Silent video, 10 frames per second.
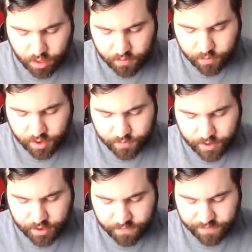One of the
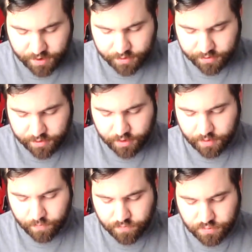major figures
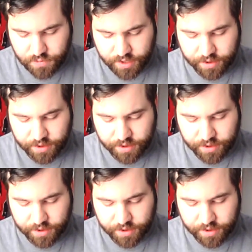in the